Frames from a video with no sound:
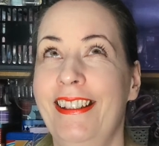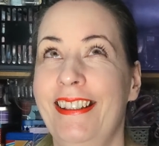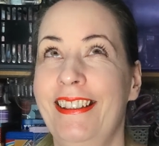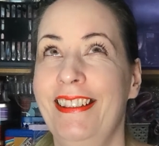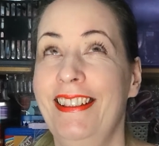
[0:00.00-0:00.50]

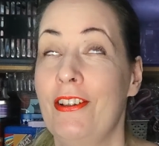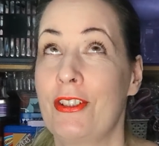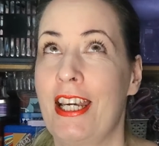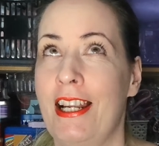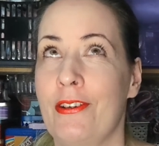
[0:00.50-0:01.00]
It
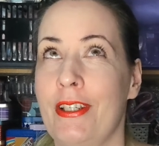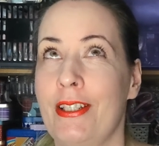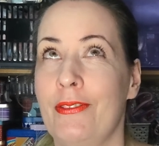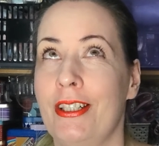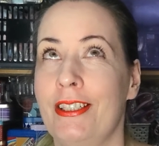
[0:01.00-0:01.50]
was a
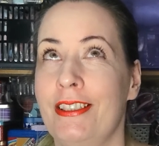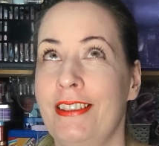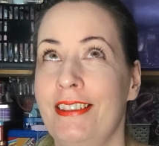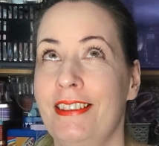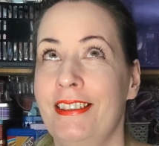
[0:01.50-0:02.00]
Halloween one.
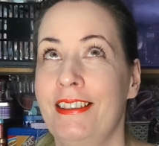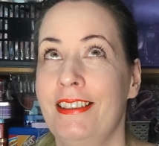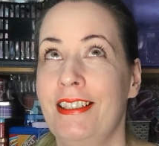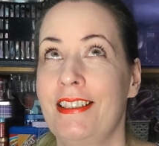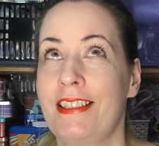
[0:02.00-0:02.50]

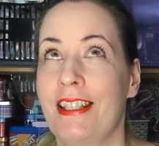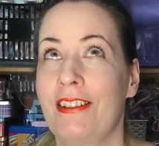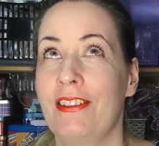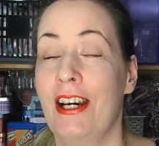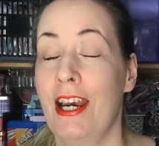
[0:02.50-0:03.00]
So
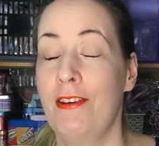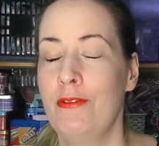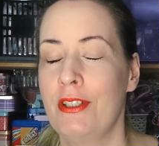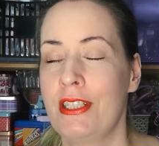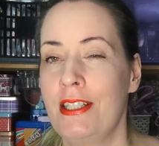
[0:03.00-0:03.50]
I
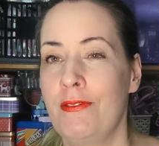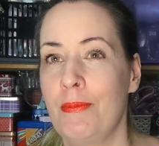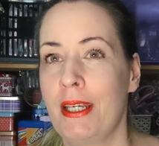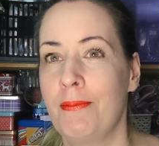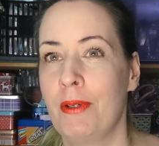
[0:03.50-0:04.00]
haven't received
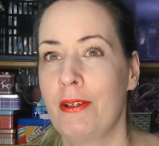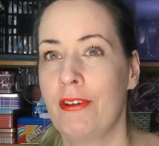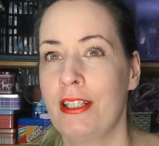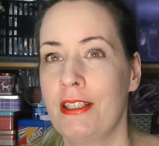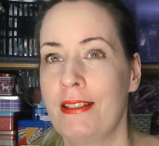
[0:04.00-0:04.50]
them yet. My
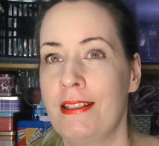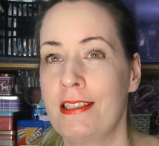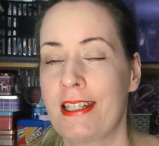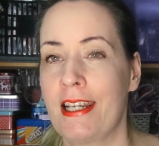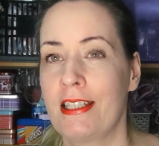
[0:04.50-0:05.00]
friend in the
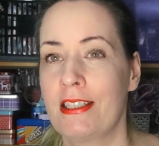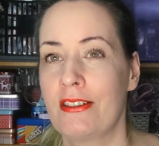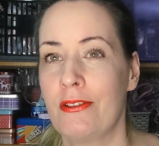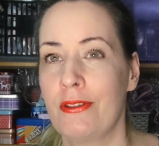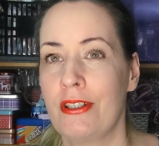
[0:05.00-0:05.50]
States
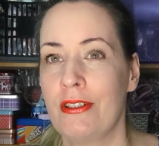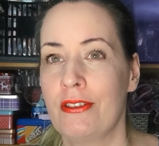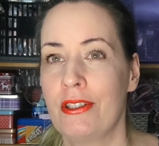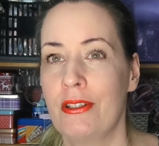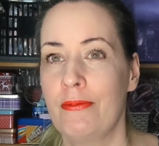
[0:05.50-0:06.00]
is holding
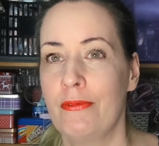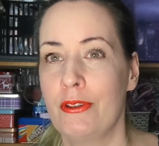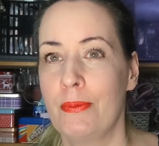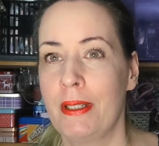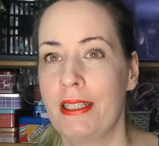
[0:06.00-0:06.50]
on to them
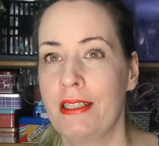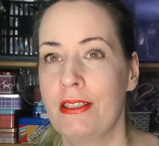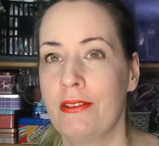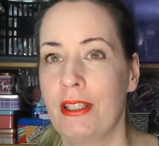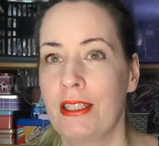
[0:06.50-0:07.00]
for me
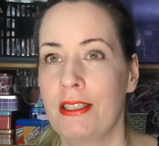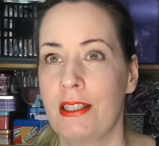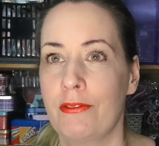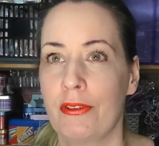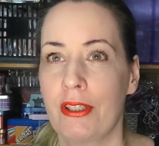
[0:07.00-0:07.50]
until there's
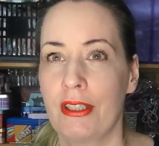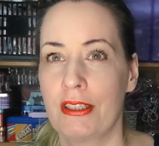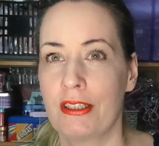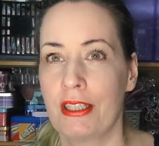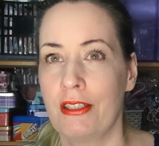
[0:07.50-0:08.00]
several
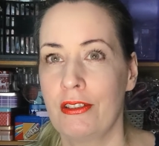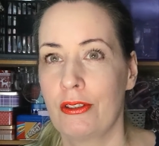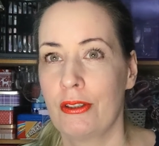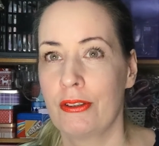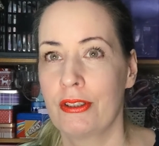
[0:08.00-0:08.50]
things to send
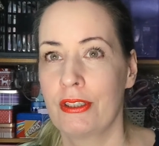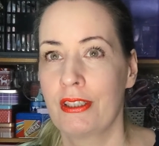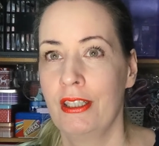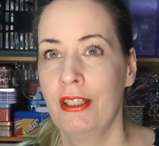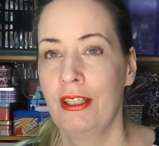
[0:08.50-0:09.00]
across.
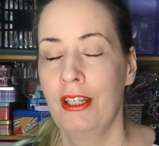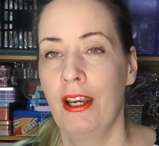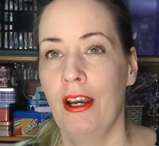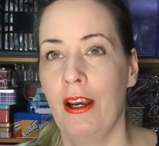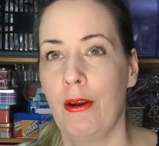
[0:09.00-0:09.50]

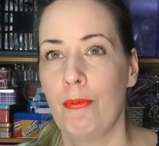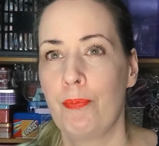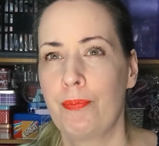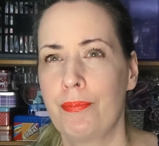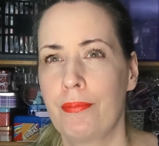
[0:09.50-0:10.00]

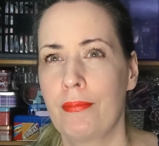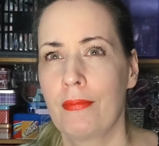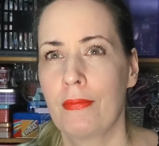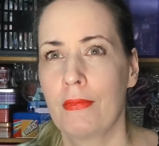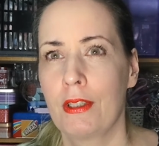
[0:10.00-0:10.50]

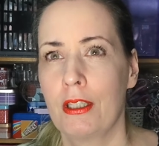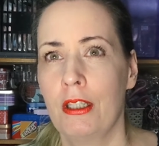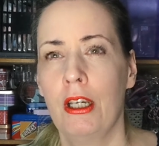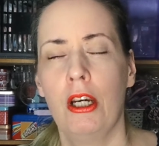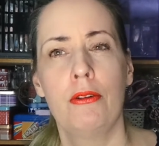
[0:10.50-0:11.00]

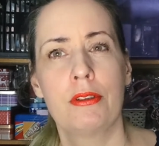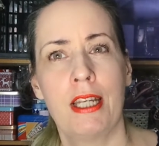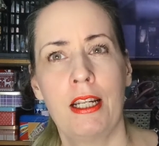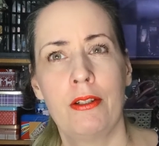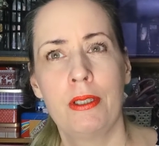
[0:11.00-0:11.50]
Oh, it's
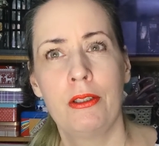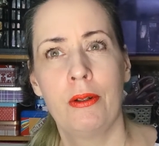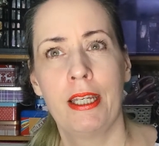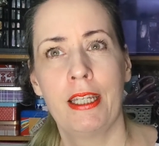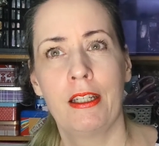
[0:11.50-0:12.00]
Halloween
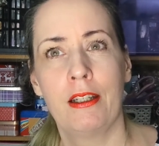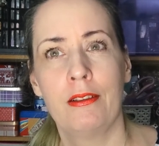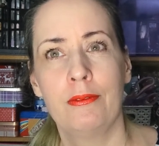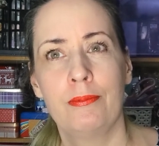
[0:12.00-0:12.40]
Quaker.